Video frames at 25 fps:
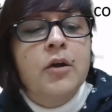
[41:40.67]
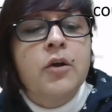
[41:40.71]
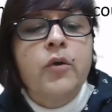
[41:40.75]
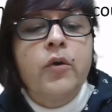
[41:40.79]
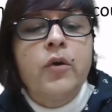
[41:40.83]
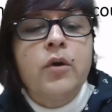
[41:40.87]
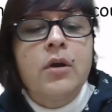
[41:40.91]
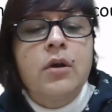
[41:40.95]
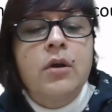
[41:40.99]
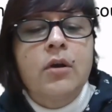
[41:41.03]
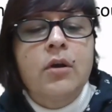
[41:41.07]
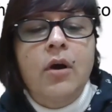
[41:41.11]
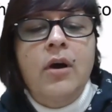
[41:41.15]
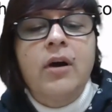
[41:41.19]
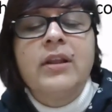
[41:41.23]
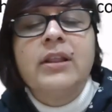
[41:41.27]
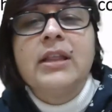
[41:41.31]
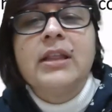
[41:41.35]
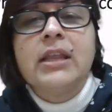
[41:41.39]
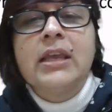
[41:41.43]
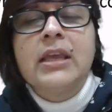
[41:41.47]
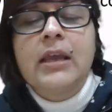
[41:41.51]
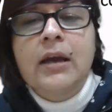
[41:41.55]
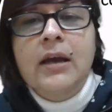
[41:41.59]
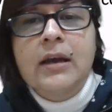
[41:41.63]
Crook,
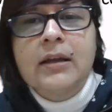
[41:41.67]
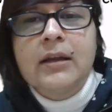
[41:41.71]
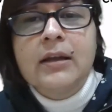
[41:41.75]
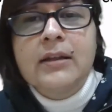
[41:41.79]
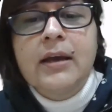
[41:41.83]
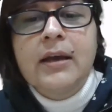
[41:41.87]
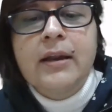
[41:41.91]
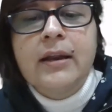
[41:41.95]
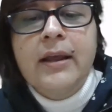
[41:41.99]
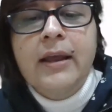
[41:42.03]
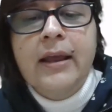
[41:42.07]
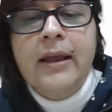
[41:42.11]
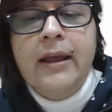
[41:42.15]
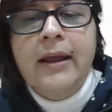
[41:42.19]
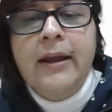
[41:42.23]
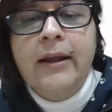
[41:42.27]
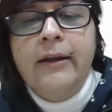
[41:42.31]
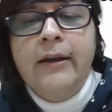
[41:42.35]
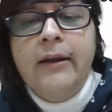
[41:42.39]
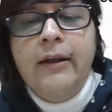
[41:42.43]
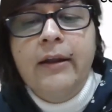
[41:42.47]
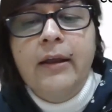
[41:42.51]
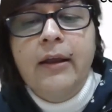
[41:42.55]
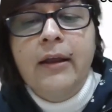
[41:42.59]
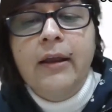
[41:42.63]
on the other
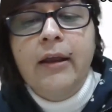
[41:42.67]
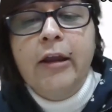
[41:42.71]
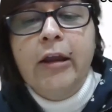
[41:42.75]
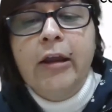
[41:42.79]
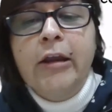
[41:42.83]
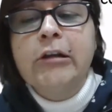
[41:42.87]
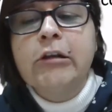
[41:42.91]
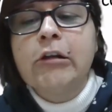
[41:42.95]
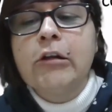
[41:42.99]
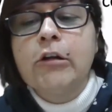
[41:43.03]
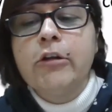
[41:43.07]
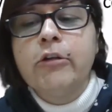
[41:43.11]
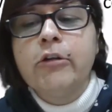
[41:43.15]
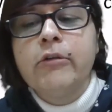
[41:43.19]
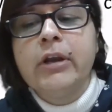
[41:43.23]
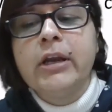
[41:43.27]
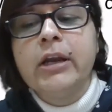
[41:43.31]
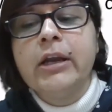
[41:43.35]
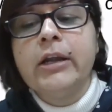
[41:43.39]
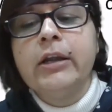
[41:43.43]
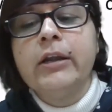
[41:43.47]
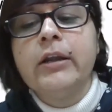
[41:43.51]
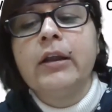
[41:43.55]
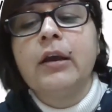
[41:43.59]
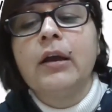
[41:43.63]
hand,
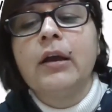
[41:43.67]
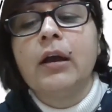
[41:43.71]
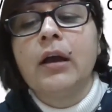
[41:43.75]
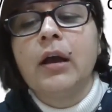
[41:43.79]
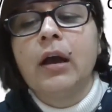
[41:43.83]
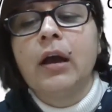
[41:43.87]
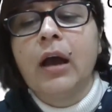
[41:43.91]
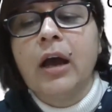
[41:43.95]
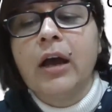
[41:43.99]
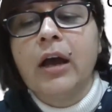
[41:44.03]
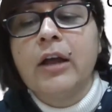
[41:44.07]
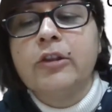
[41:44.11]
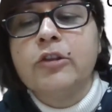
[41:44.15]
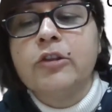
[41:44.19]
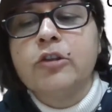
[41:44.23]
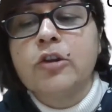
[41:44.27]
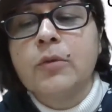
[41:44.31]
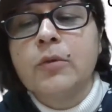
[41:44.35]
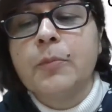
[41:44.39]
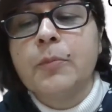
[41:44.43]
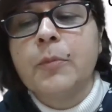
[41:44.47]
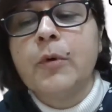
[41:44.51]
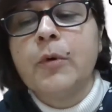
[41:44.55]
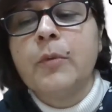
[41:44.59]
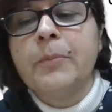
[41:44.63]
included
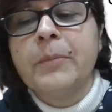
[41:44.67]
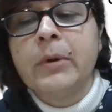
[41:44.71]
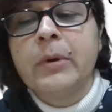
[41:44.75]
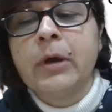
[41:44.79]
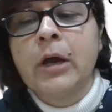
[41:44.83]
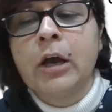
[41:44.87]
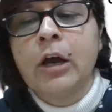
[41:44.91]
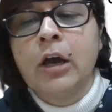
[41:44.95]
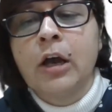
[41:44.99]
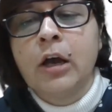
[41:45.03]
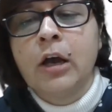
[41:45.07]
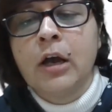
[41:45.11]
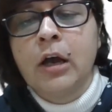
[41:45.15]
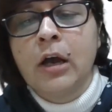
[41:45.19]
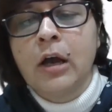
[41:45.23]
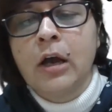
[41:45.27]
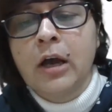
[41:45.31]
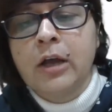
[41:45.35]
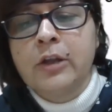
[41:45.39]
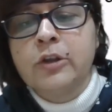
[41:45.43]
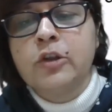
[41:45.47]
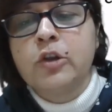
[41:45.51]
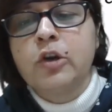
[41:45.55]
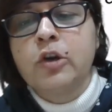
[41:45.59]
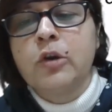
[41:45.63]

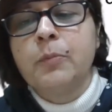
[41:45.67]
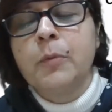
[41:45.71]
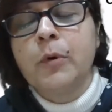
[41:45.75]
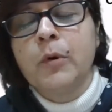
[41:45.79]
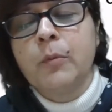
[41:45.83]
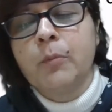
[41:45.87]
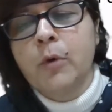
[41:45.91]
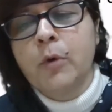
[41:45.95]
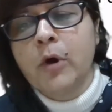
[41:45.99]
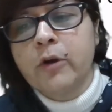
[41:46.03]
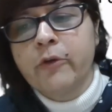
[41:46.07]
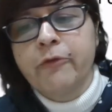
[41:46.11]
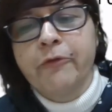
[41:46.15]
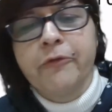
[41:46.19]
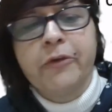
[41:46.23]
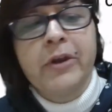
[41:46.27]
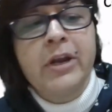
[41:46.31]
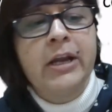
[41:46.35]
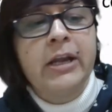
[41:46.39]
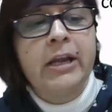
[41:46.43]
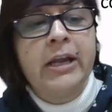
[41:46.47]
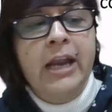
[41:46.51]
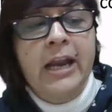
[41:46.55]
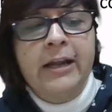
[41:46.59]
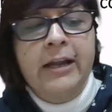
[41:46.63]

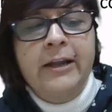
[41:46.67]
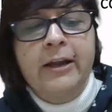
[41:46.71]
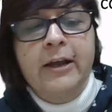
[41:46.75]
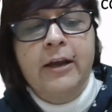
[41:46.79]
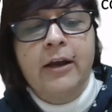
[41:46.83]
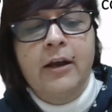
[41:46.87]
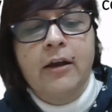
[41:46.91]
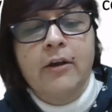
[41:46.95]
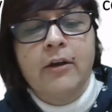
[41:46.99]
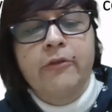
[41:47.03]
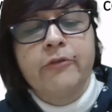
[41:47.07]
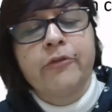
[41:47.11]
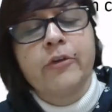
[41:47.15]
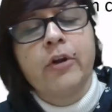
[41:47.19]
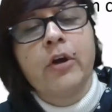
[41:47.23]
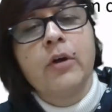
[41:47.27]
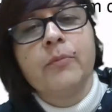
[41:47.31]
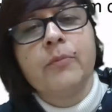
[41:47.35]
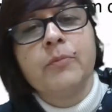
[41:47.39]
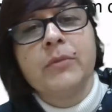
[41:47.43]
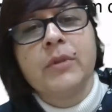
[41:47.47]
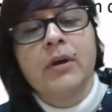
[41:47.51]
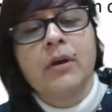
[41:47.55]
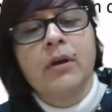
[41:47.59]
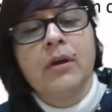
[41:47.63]
anthropomorphic data
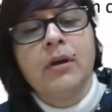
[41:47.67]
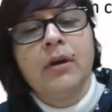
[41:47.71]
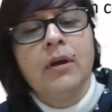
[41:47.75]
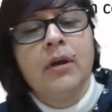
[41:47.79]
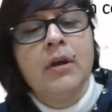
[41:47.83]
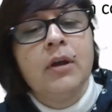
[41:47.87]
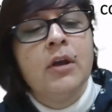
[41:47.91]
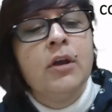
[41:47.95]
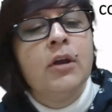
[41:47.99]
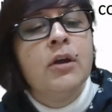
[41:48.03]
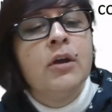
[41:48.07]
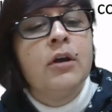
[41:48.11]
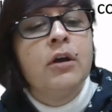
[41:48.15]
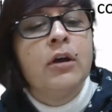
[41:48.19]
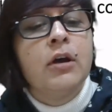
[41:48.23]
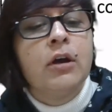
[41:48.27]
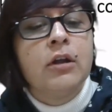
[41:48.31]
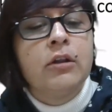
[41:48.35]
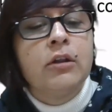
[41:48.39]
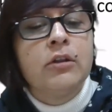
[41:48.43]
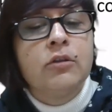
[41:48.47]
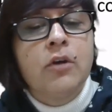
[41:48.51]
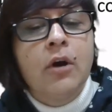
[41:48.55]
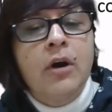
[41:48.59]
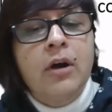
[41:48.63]
from the
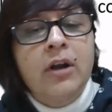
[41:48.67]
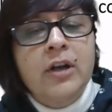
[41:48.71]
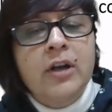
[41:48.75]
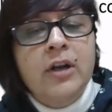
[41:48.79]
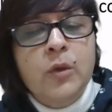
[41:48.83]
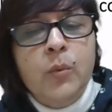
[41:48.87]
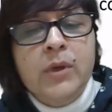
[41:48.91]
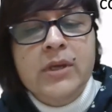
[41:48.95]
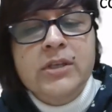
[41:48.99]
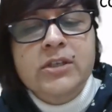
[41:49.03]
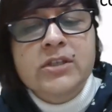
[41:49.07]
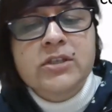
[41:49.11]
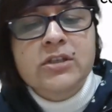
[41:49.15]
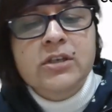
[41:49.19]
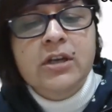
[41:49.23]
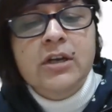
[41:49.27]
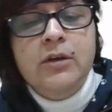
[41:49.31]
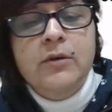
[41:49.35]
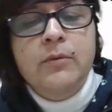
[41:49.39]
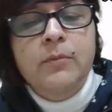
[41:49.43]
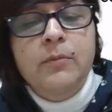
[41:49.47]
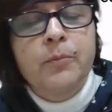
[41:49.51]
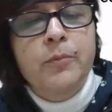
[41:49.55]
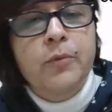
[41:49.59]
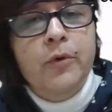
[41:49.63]

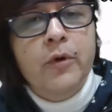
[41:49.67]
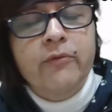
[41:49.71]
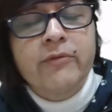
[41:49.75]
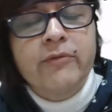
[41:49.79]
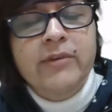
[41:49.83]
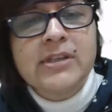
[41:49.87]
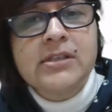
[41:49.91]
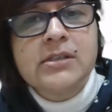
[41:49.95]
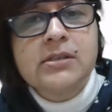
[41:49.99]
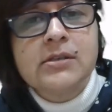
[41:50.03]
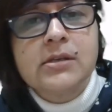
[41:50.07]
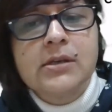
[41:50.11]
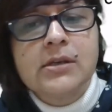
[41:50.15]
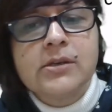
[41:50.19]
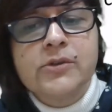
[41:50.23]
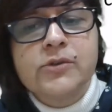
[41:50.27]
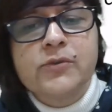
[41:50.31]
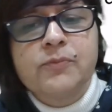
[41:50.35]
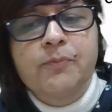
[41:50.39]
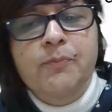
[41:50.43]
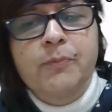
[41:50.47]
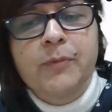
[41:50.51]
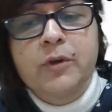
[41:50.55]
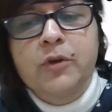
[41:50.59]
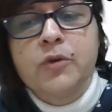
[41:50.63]
northwestern
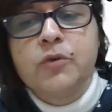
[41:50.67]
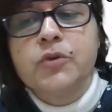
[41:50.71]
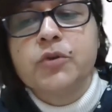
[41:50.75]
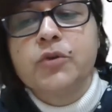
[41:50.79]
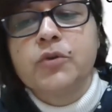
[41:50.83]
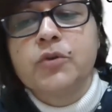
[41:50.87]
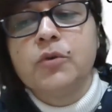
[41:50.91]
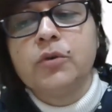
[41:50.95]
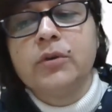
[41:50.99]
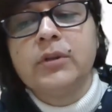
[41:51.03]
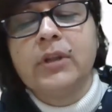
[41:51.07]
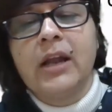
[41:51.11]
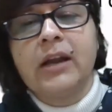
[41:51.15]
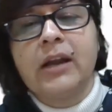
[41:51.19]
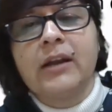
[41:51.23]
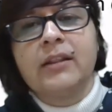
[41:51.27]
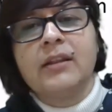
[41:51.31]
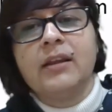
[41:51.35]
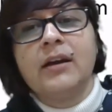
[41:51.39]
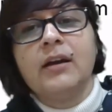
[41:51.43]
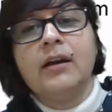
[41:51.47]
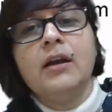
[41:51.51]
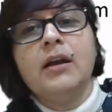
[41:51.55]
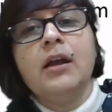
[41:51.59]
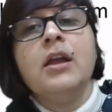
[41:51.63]
provinces to show that
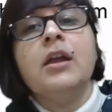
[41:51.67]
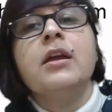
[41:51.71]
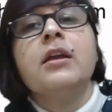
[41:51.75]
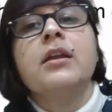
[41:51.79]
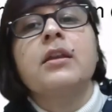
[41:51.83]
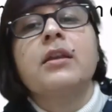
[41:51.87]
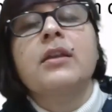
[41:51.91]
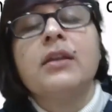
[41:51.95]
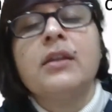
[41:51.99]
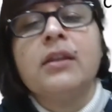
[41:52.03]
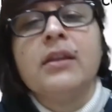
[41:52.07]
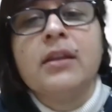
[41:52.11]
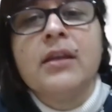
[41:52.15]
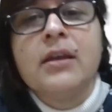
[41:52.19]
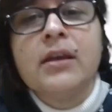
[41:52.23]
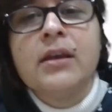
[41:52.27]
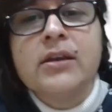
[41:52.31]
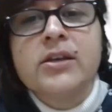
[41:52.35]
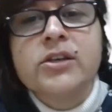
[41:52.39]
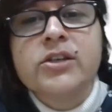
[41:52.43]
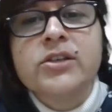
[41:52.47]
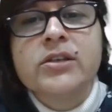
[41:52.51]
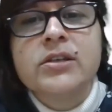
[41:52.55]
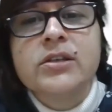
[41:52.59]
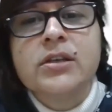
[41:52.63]
the
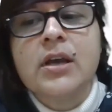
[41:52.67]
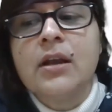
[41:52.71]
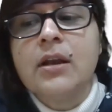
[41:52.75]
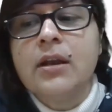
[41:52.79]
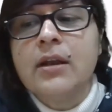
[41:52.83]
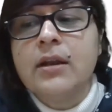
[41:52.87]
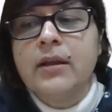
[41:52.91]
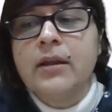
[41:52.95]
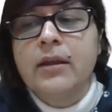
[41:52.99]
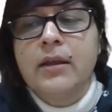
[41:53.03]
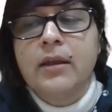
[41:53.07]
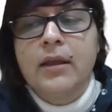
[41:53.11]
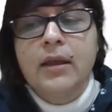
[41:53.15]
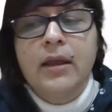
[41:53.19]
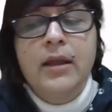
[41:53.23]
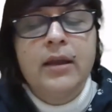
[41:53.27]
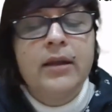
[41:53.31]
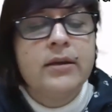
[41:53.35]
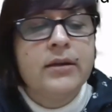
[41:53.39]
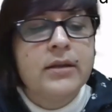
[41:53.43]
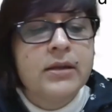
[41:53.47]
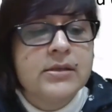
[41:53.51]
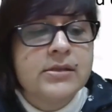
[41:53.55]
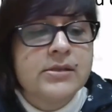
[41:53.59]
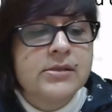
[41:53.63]
national
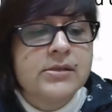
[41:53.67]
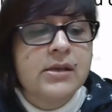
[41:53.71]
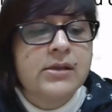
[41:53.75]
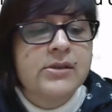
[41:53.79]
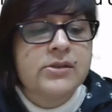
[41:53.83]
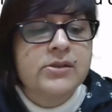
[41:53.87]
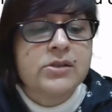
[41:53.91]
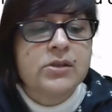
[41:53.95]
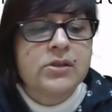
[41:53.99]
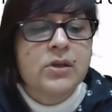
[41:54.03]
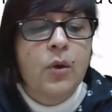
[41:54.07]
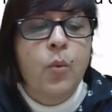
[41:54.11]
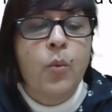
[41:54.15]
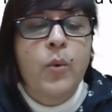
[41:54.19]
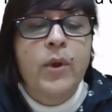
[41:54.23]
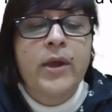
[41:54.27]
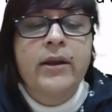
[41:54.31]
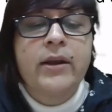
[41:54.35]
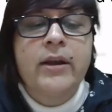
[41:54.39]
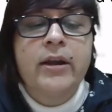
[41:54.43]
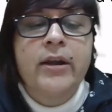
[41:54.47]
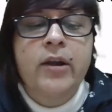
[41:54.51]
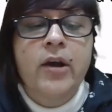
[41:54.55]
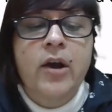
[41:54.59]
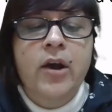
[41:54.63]
indices
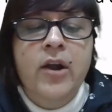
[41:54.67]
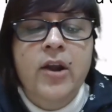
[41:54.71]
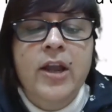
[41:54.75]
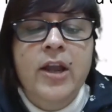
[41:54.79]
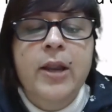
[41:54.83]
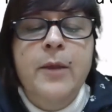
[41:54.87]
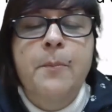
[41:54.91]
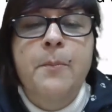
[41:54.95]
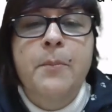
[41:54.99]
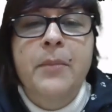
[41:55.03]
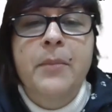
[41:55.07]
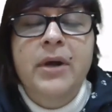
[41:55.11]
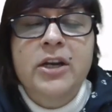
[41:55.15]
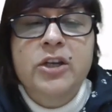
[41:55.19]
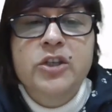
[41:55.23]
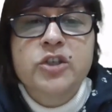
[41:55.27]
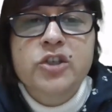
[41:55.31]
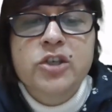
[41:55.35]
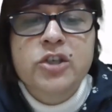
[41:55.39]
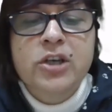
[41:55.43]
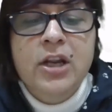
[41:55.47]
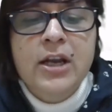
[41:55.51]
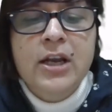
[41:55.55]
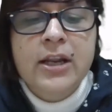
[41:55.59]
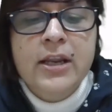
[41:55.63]
varied only
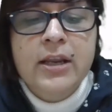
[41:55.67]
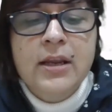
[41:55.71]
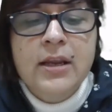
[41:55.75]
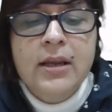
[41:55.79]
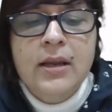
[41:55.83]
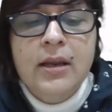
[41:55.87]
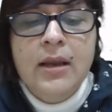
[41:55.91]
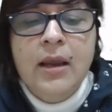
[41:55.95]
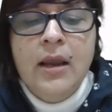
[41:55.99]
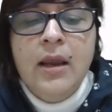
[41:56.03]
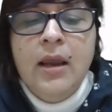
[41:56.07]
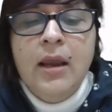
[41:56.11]
marginally